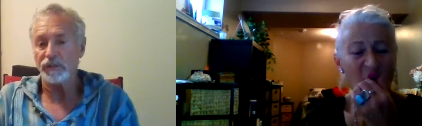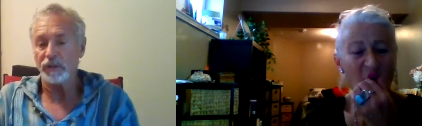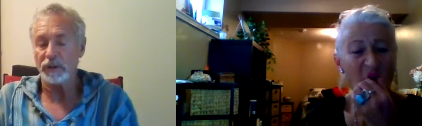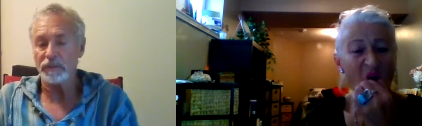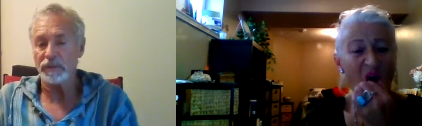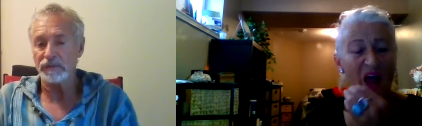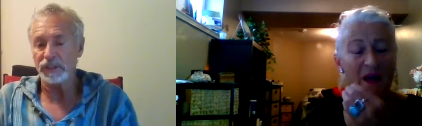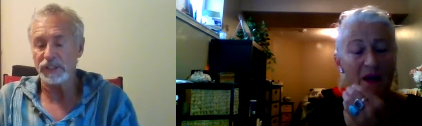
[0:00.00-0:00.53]
Speaker 1: form
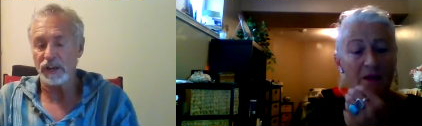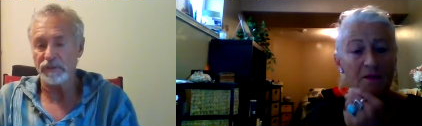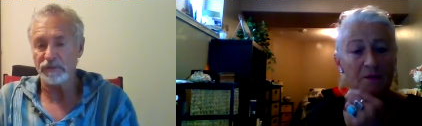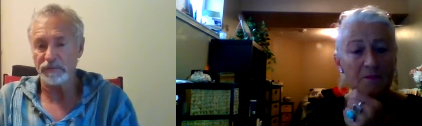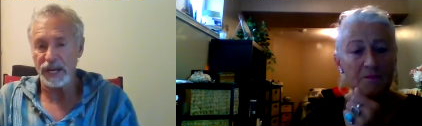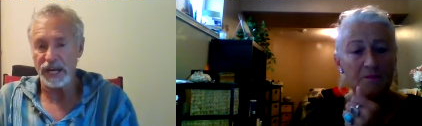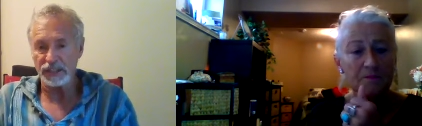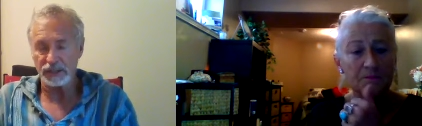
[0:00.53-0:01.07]
of self
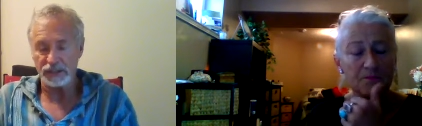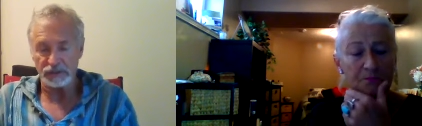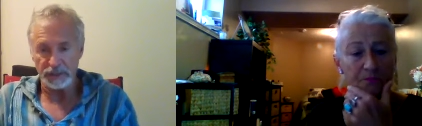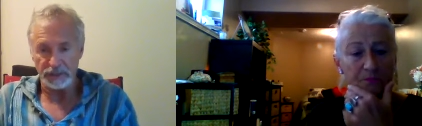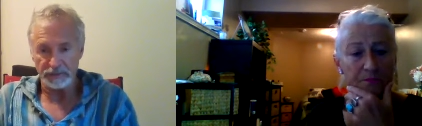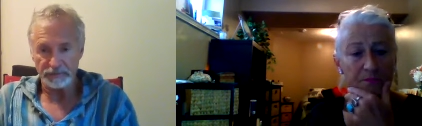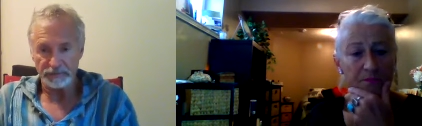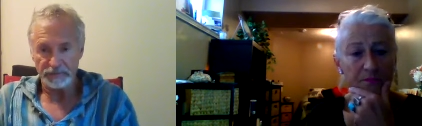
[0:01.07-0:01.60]
mastery.
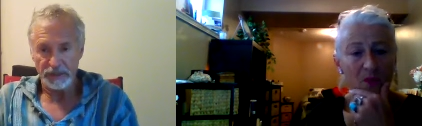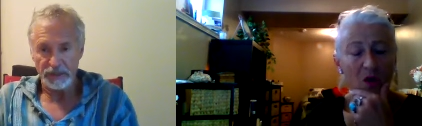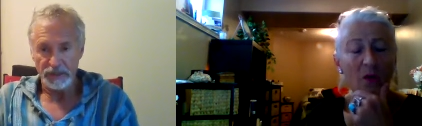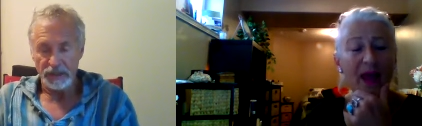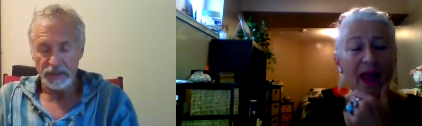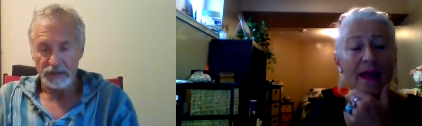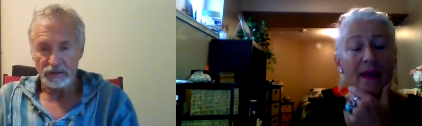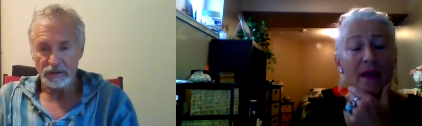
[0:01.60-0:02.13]

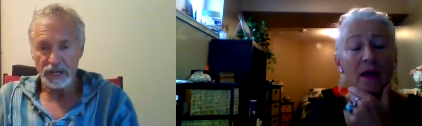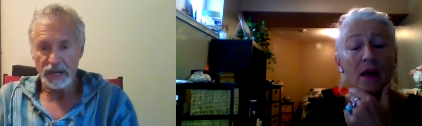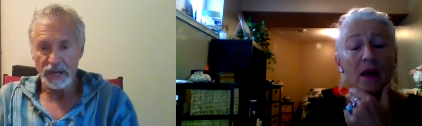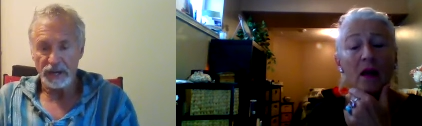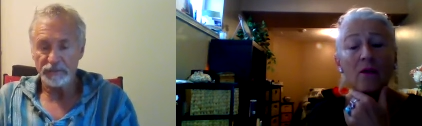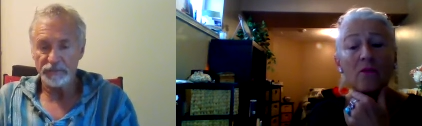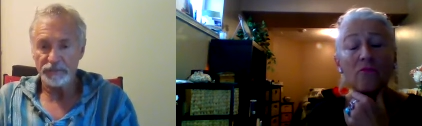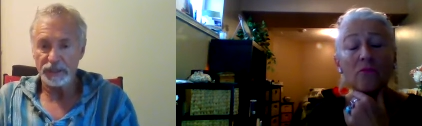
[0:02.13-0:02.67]
Okay. okay
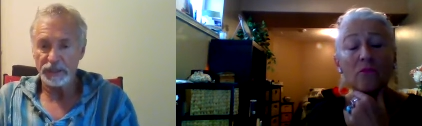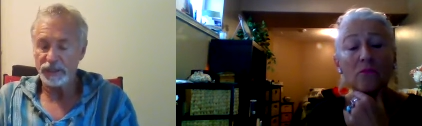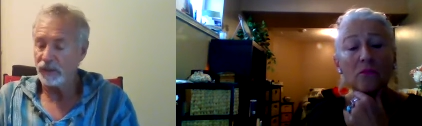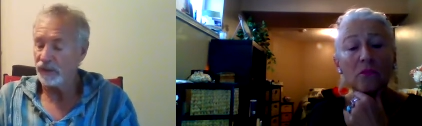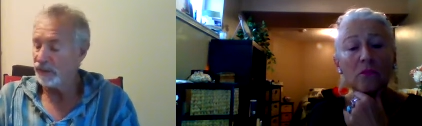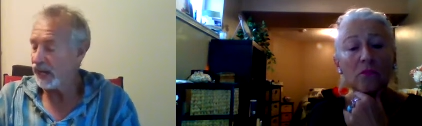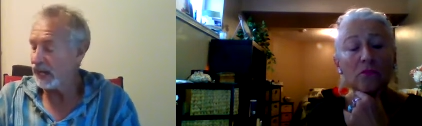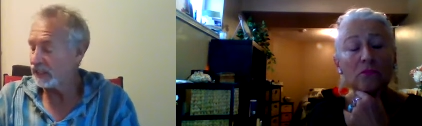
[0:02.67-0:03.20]
so
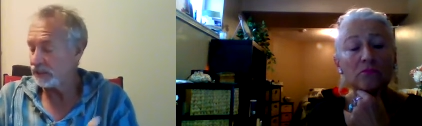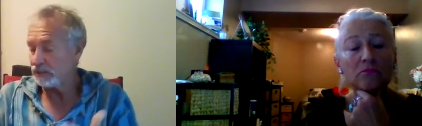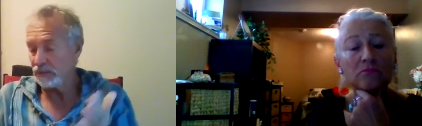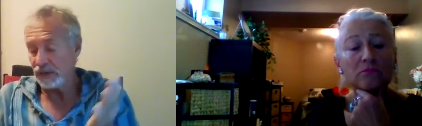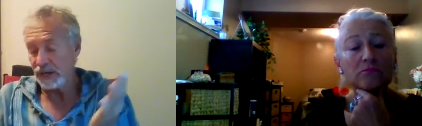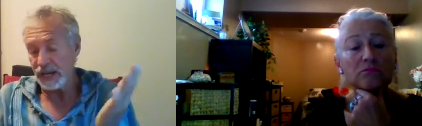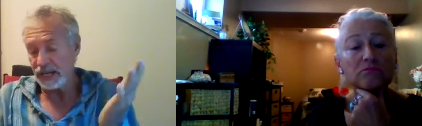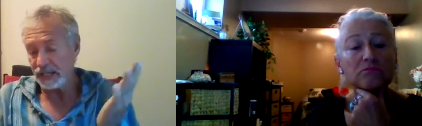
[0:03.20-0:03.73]
that's
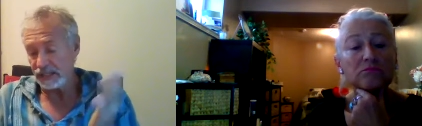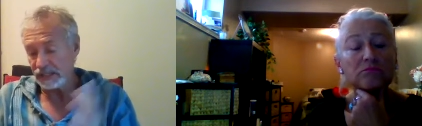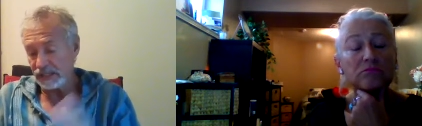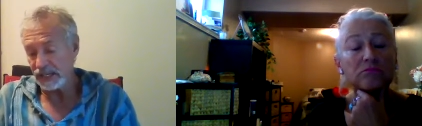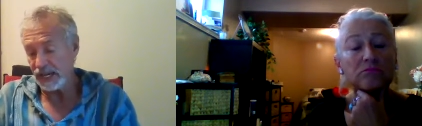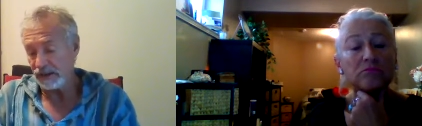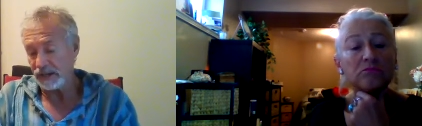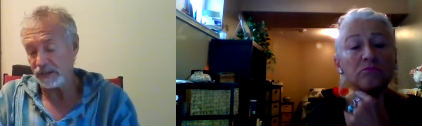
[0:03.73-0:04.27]
what I can say
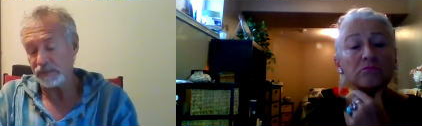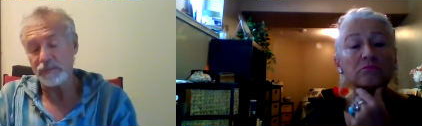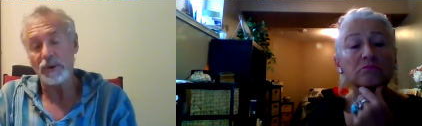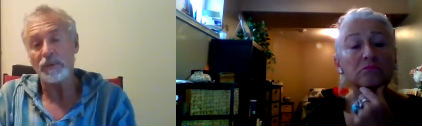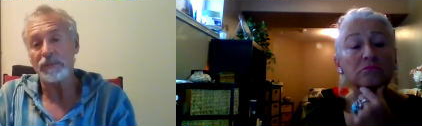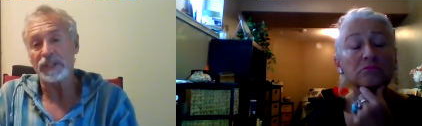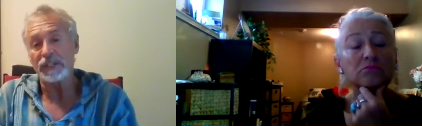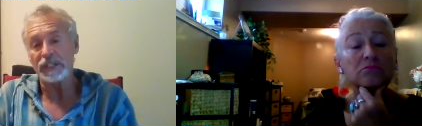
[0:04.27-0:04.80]
at the
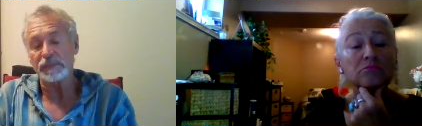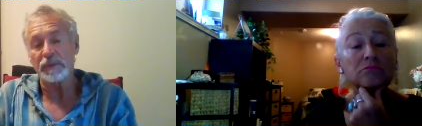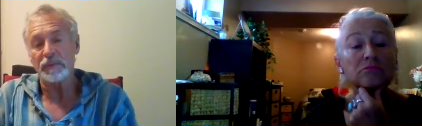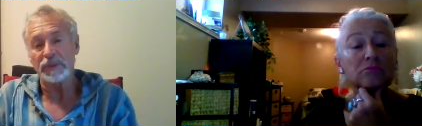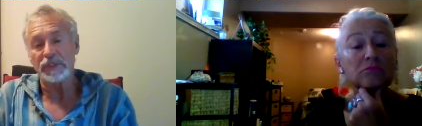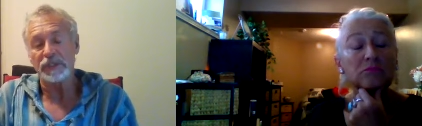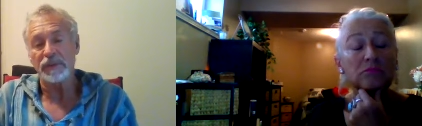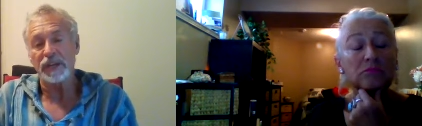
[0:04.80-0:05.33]
moment, this
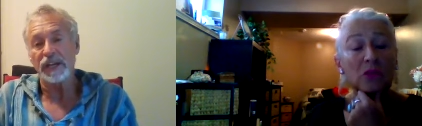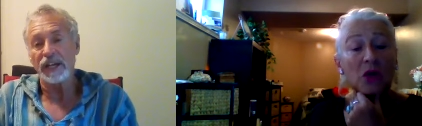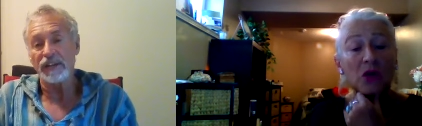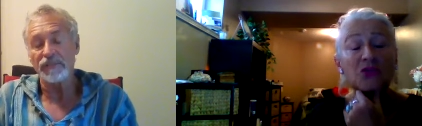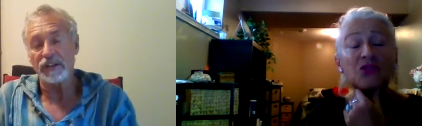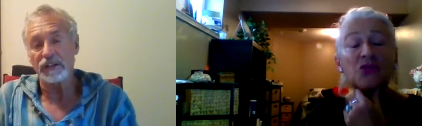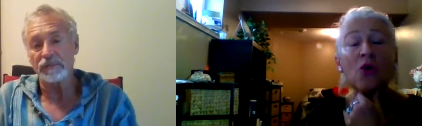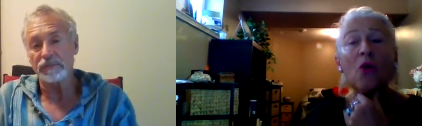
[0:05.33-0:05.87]
moment in my life.
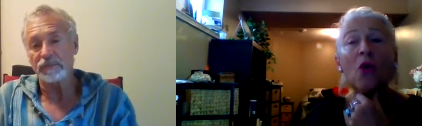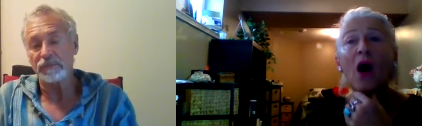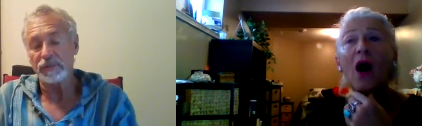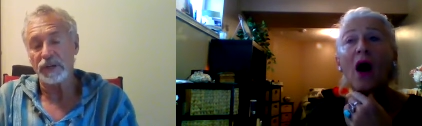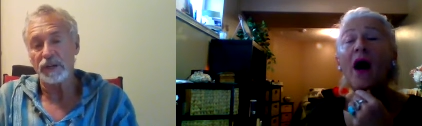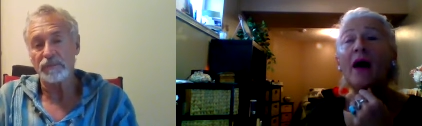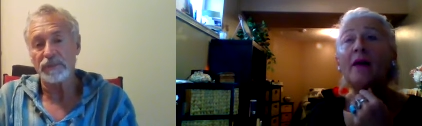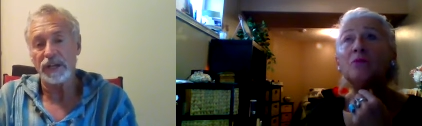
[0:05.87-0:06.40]
I'll,
Speaker 2: So
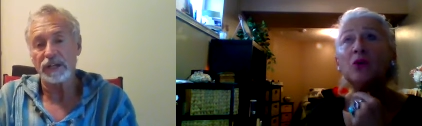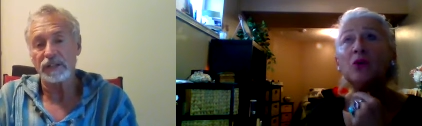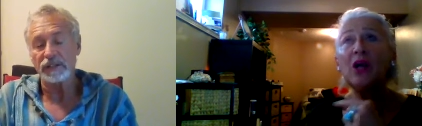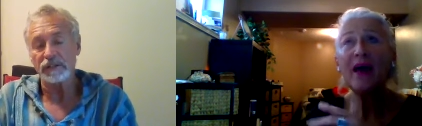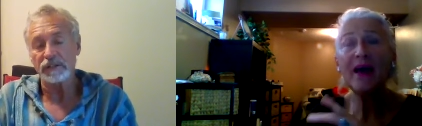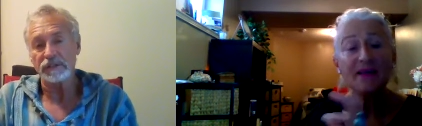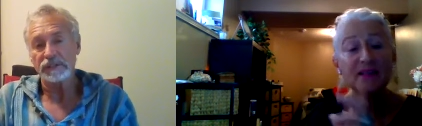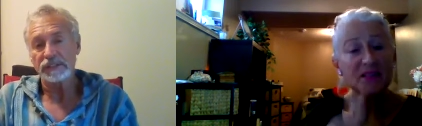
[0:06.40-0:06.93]
I'm going
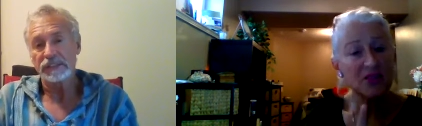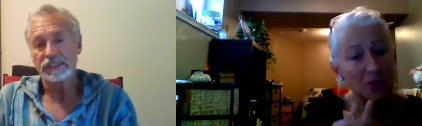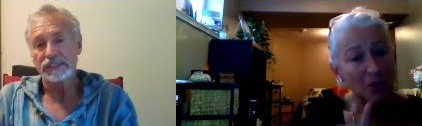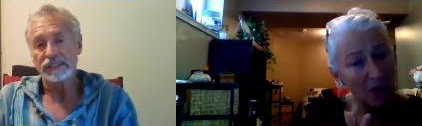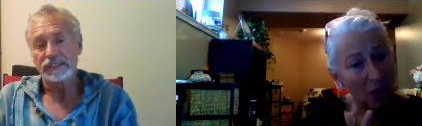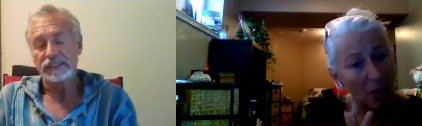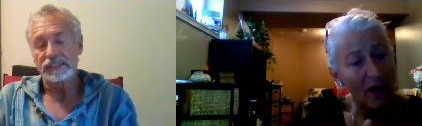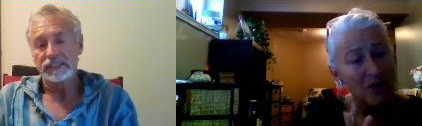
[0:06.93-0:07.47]
to ask
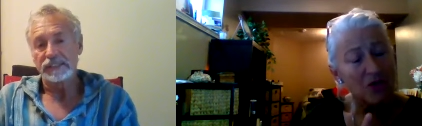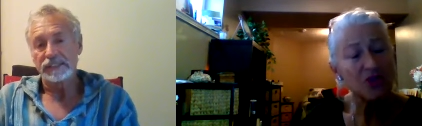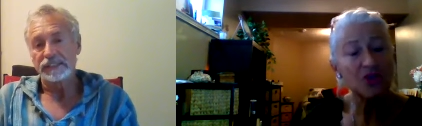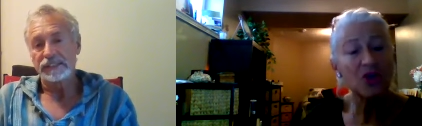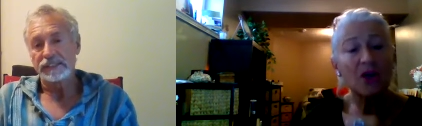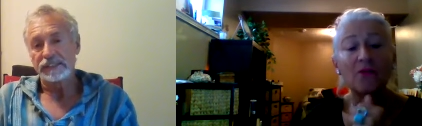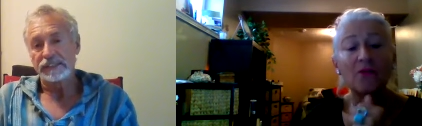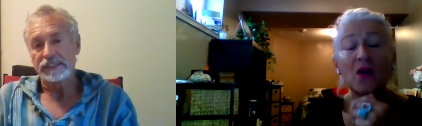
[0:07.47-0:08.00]
you a
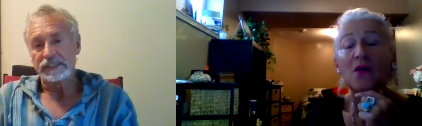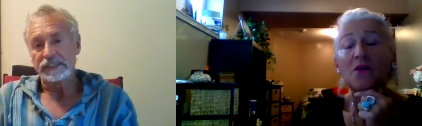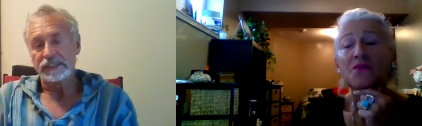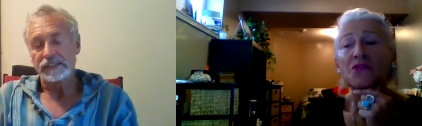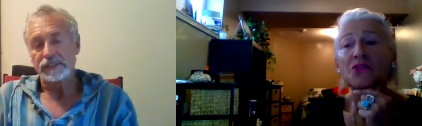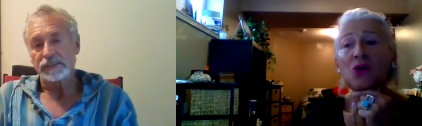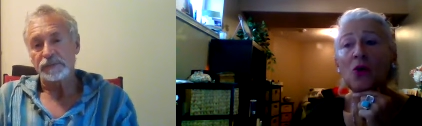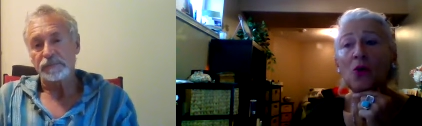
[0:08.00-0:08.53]
question.
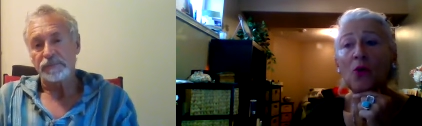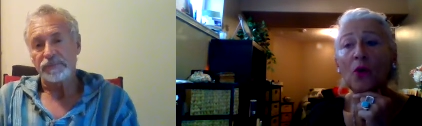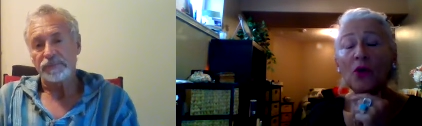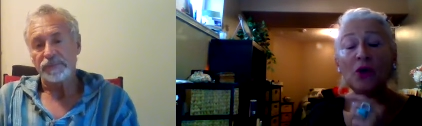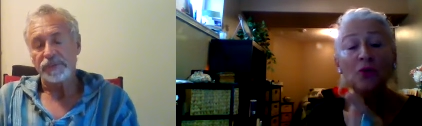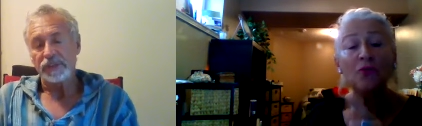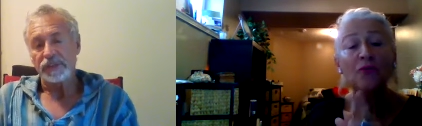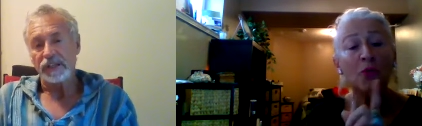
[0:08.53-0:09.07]
So
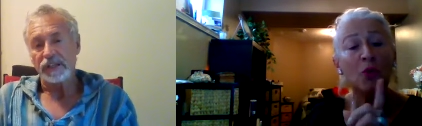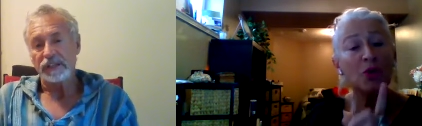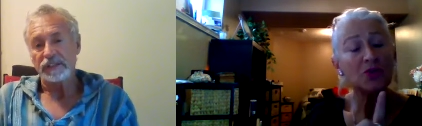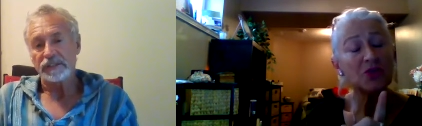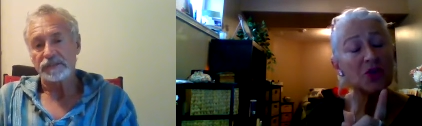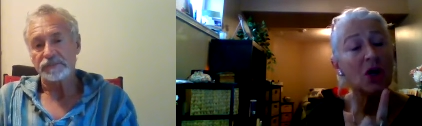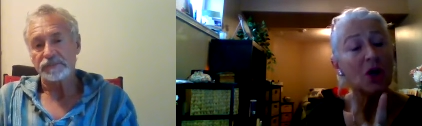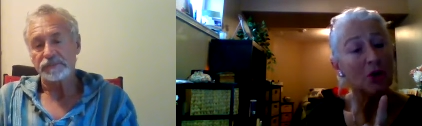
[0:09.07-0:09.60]
you've
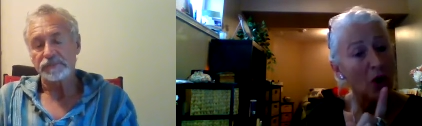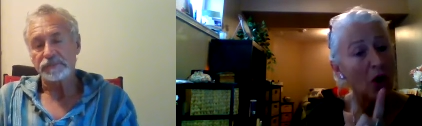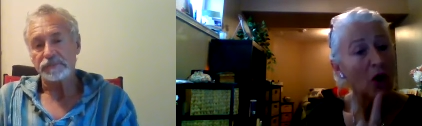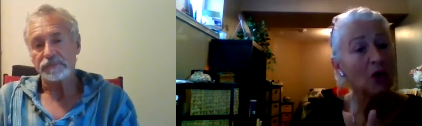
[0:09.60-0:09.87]
worked hard